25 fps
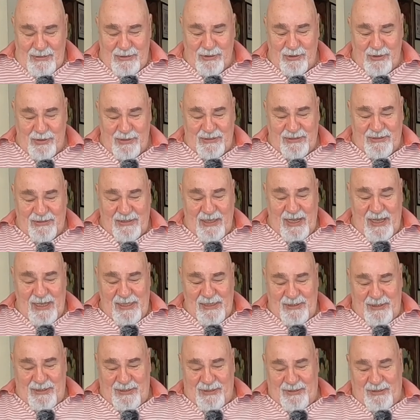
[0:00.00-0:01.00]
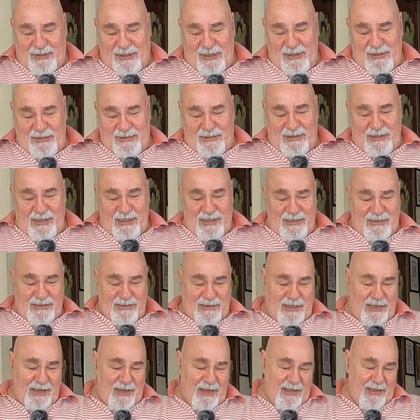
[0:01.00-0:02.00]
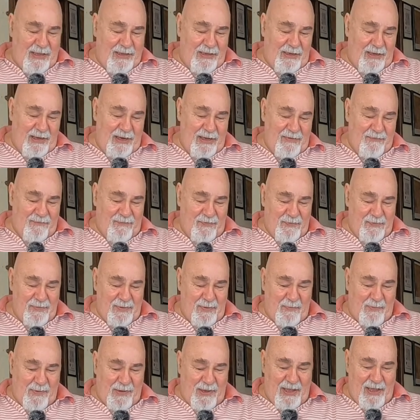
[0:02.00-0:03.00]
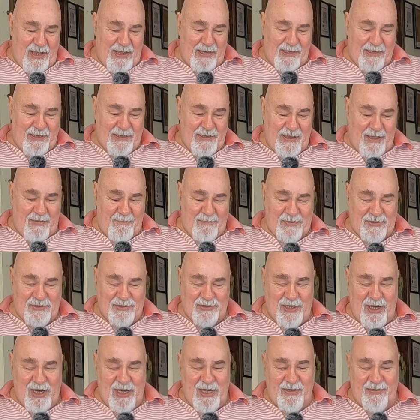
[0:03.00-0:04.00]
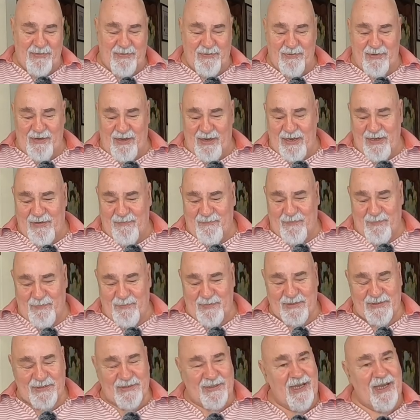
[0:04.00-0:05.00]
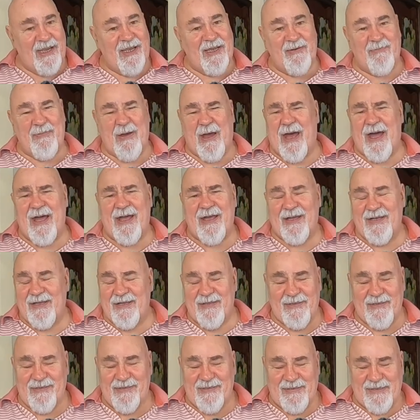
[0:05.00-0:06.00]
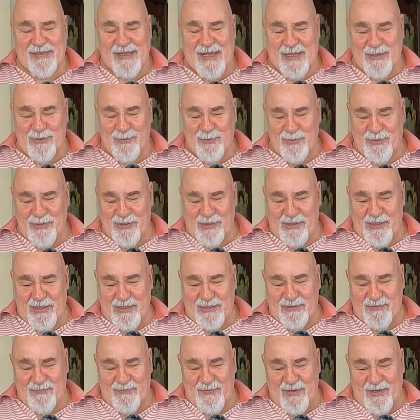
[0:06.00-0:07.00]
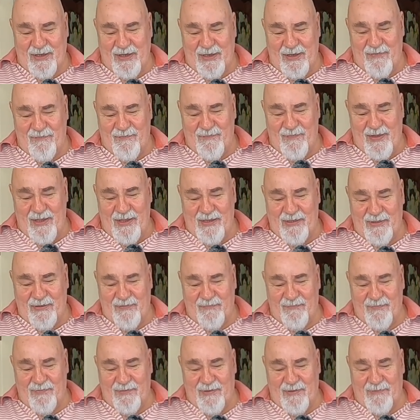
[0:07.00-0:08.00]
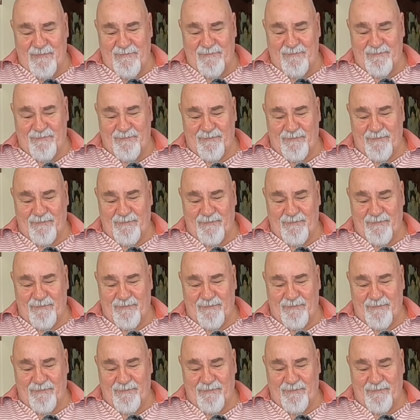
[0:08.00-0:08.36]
So the standard light test, the light from the back. I've been trying the light from the side, but I don't think that's very effective, though.